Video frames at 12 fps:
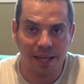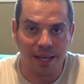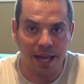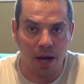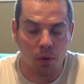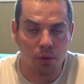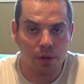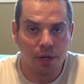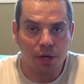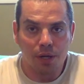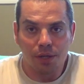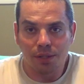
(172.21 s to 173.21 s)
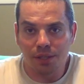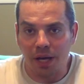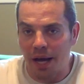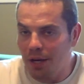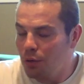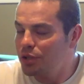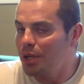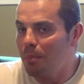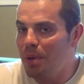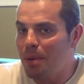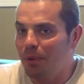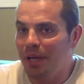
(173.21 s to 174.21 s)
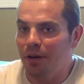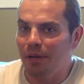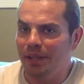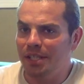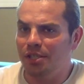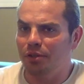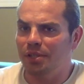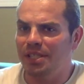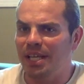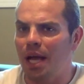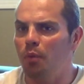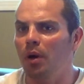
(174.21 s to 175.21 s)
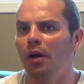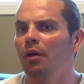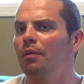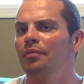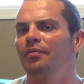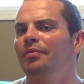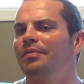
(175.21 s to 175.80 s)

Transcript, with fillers: Now, I know some people hearing this are going to say, well,